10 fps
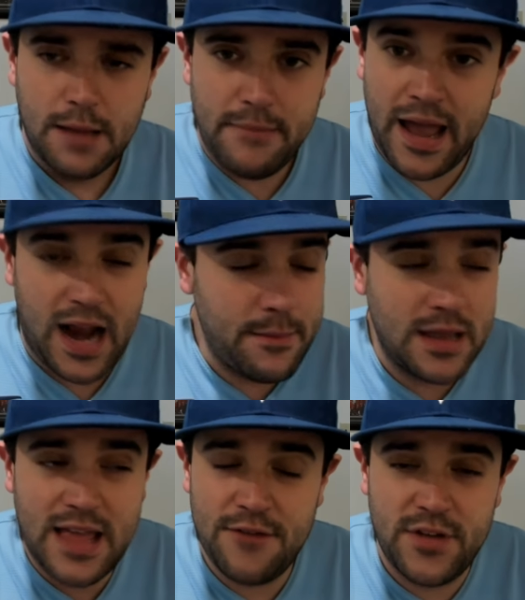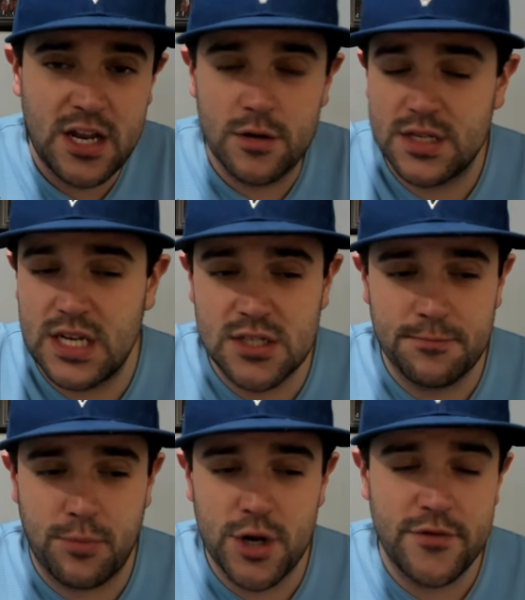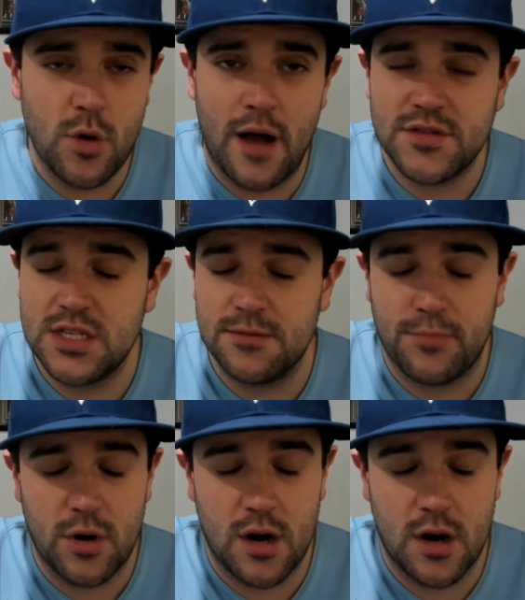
man, I made that video, the season preview, off season pre,